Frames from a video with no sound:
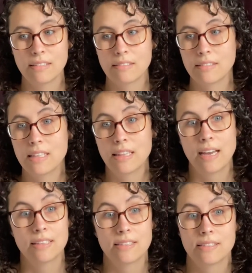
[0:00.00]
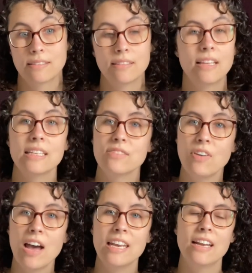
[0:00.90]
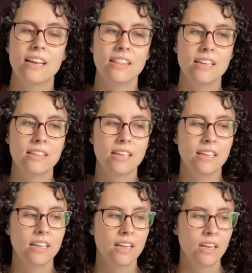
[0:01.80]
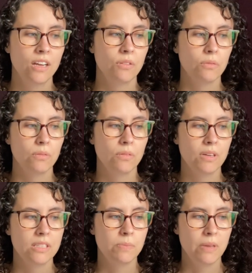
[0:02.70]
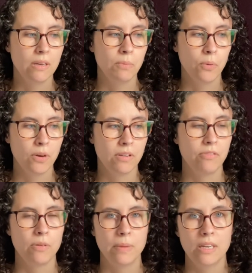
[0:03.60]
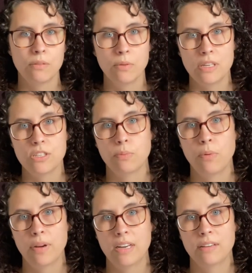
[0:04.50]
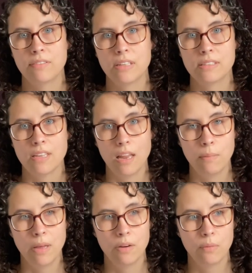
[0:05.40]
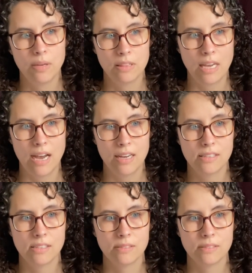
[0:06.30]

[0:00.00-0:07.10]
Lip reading: then that's fine. And I think that it's been important for me to reach a point of contentment with that.